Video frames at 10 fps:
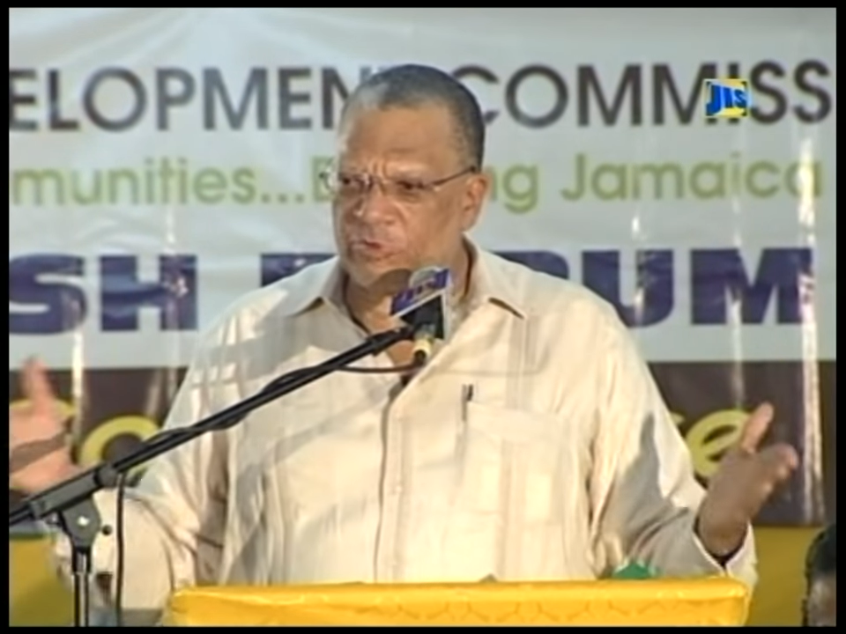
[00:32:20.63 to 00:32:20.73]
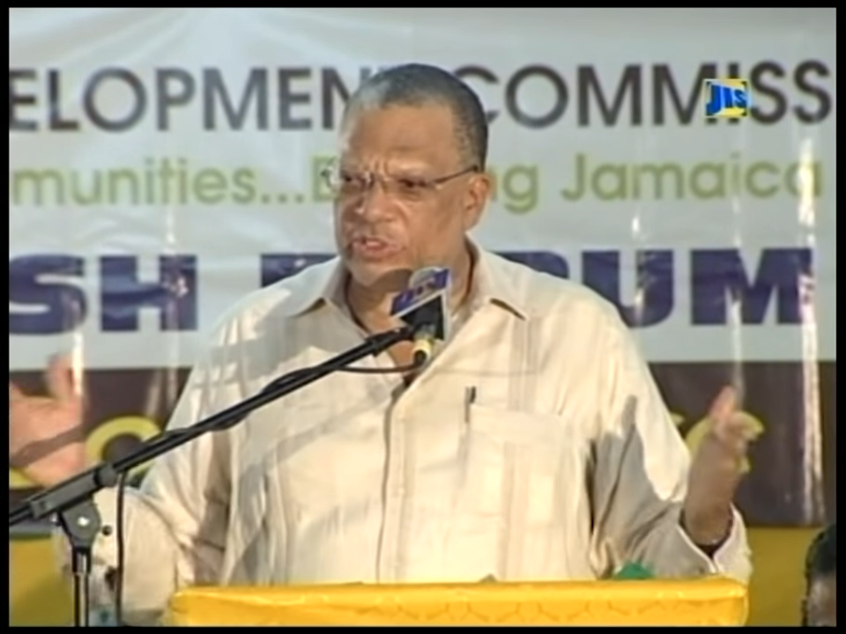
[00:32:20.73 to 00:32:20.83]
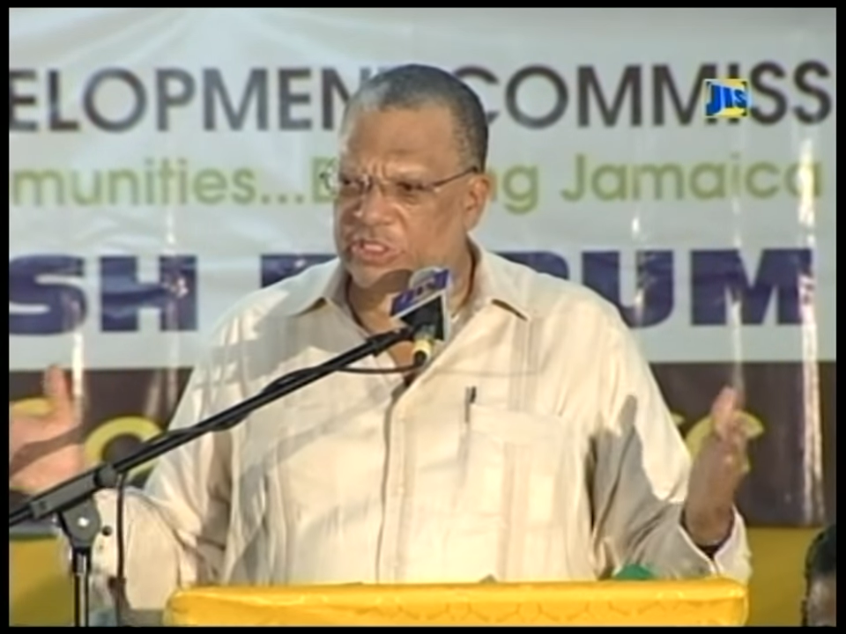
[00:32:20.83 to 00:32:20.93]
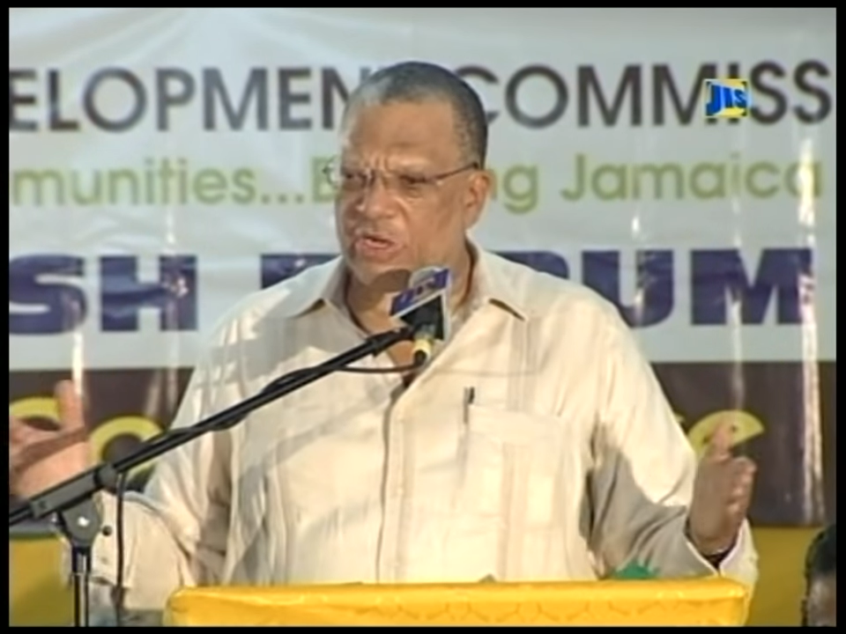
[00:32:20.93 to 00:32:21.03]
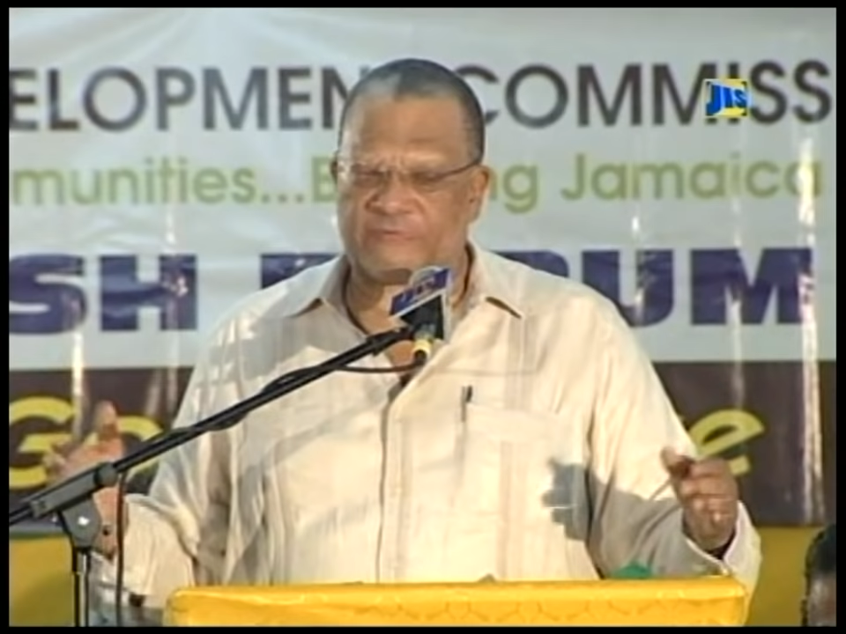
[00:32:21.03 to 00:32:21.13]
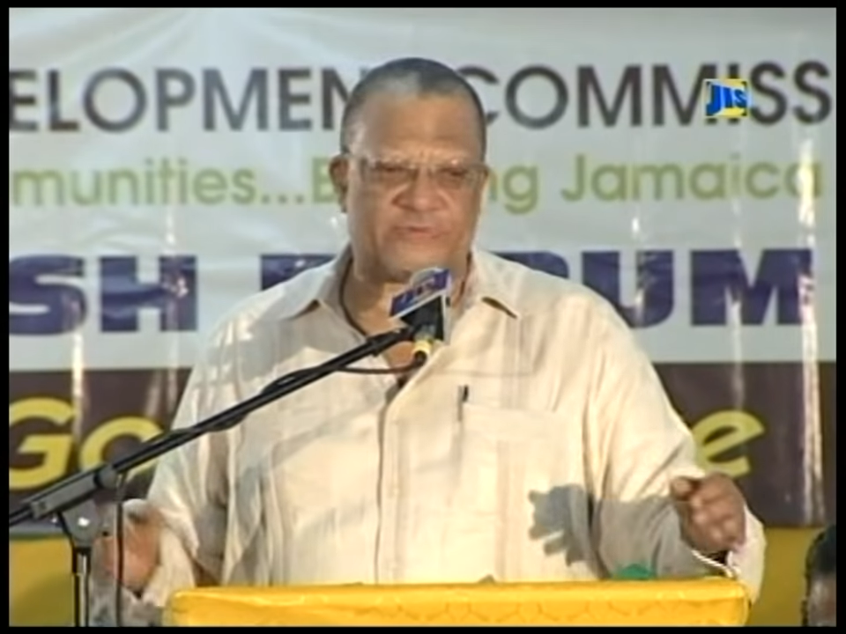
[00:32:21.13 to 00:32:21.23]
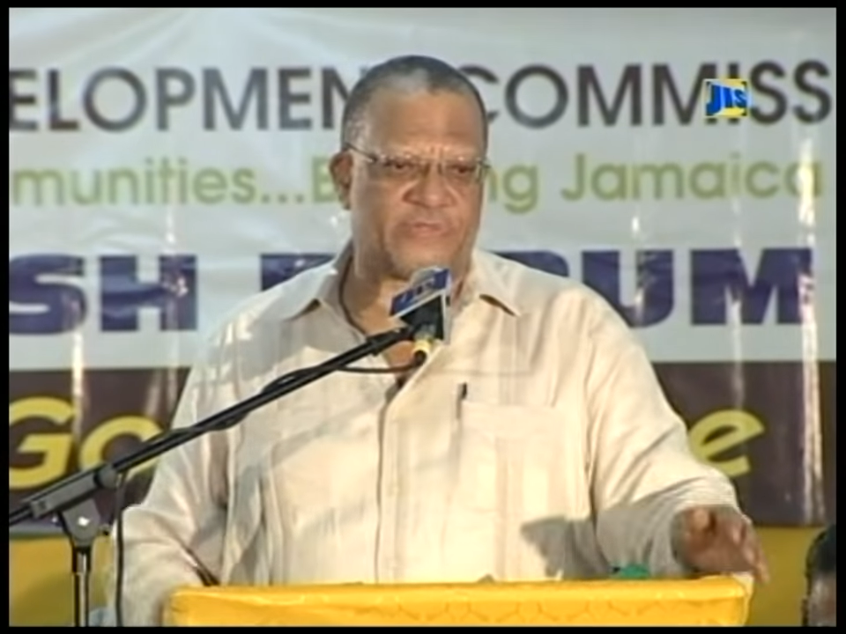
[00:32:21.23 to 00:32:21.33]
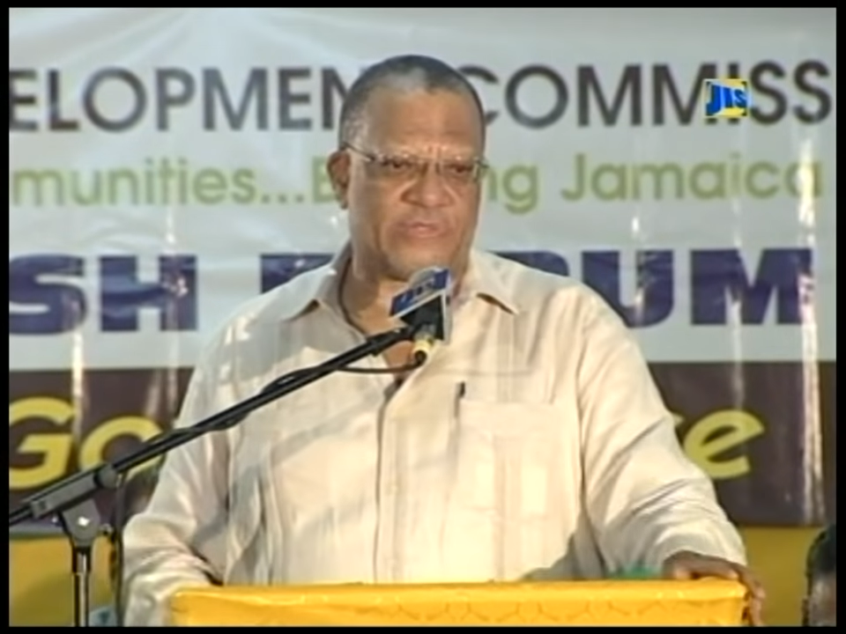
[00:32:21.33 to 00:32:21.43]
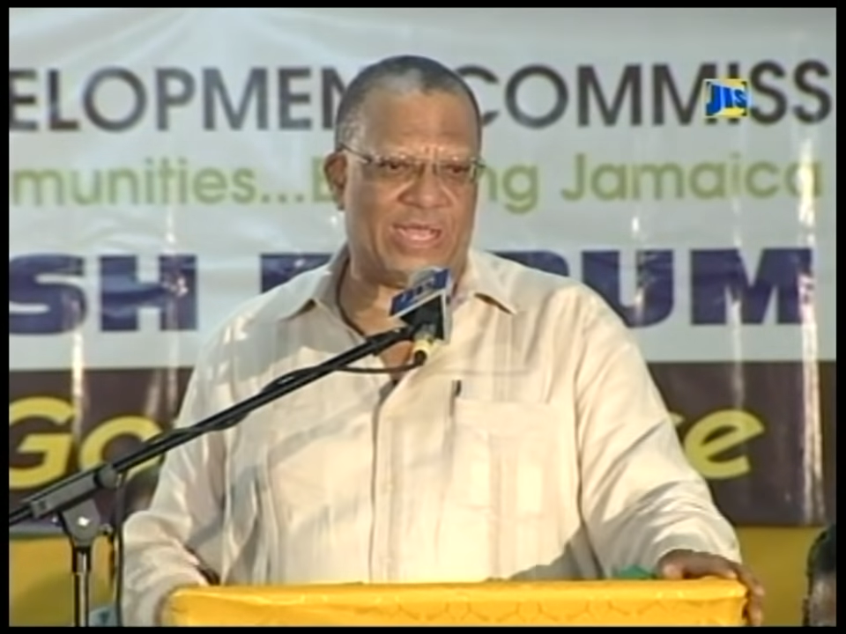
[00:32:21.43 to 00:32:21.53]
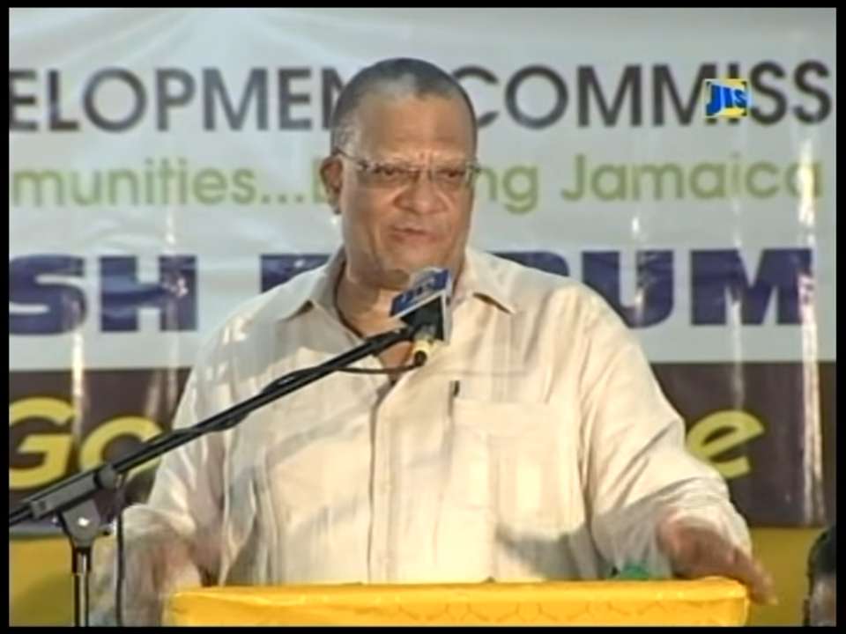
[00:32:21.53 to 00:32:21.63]

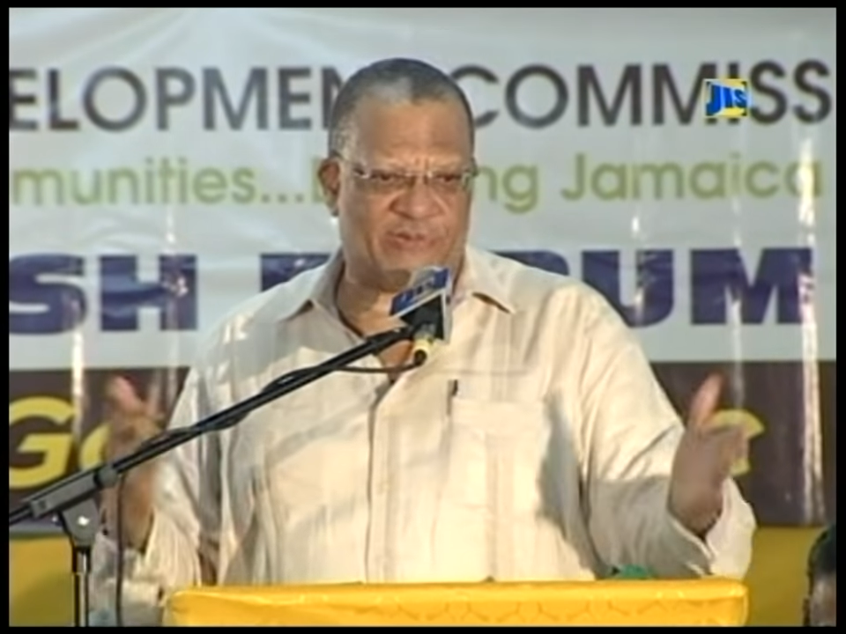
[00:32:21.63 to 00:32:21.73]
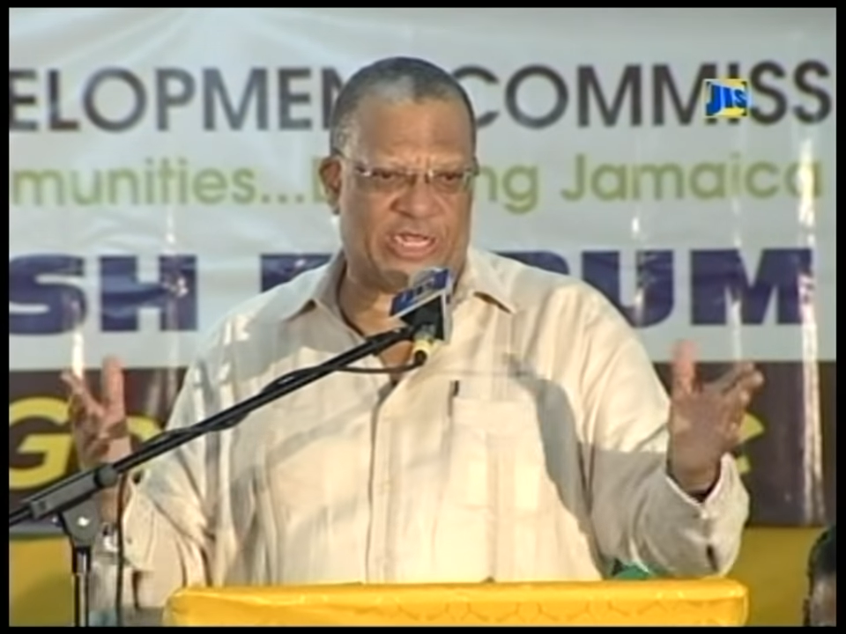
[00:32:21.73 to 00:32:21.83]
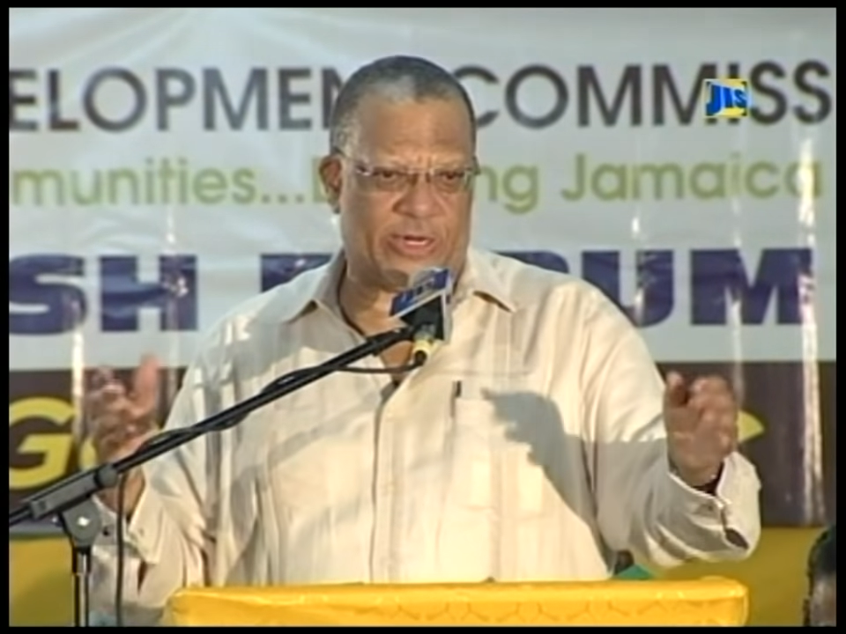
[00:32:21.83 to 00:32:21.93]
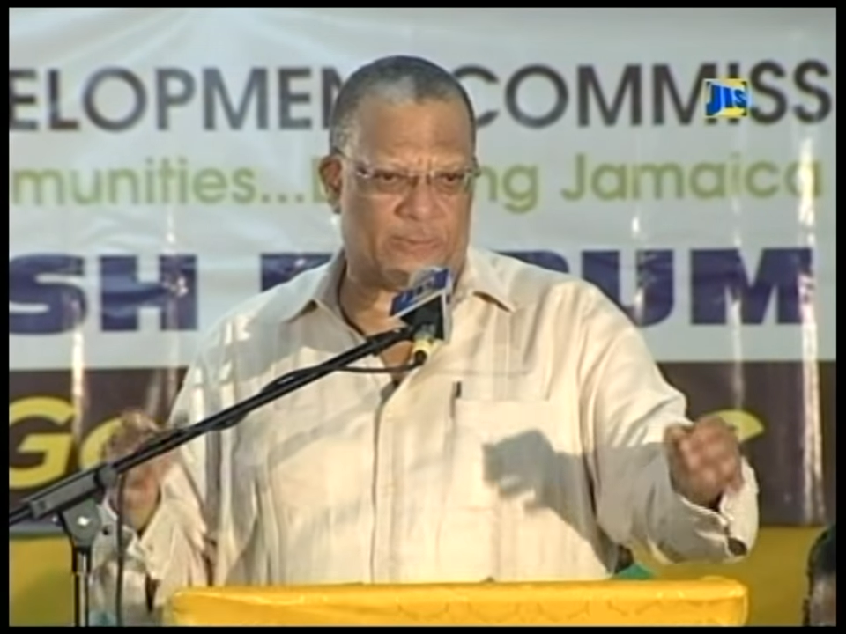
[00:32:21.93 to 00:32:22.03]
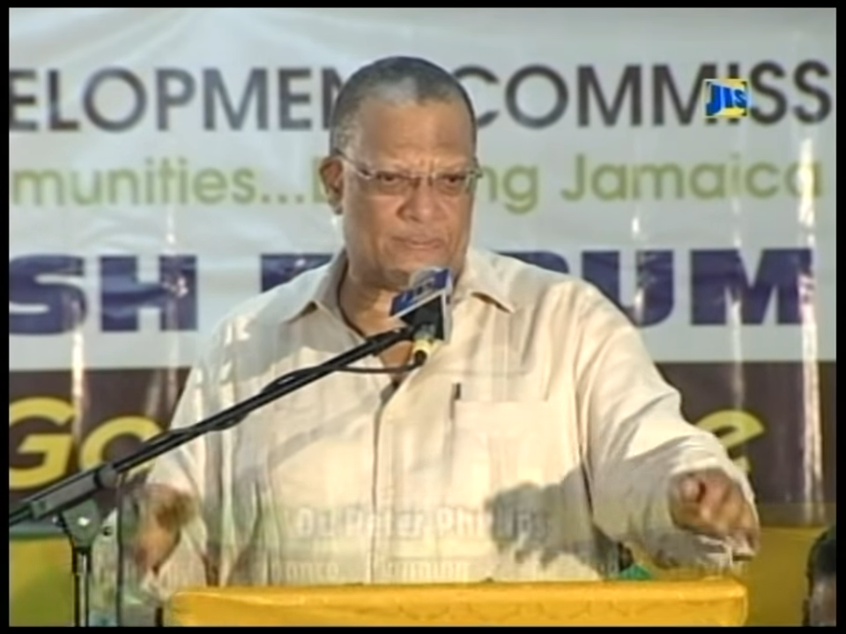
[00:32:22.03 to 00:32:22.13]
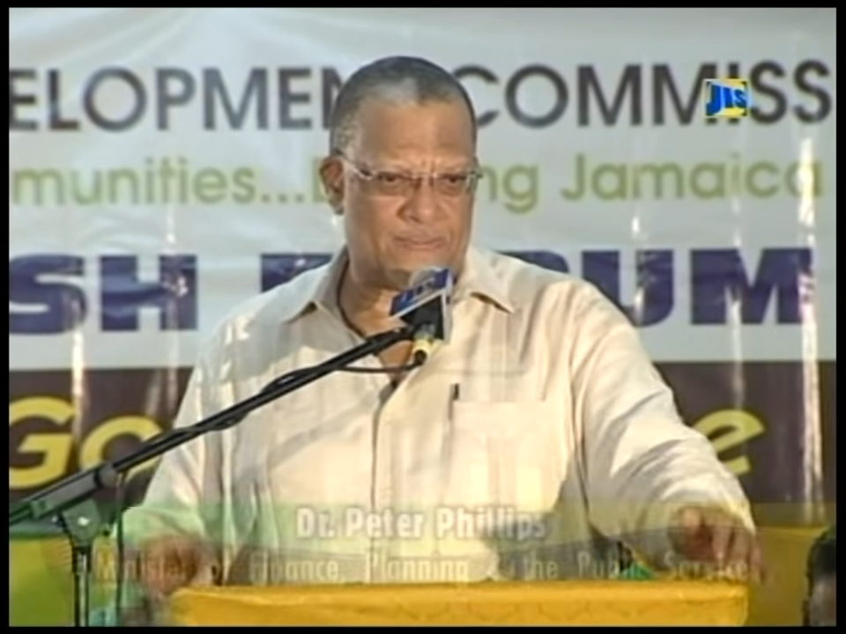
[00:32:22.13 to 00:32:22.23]
foodstuffs every year.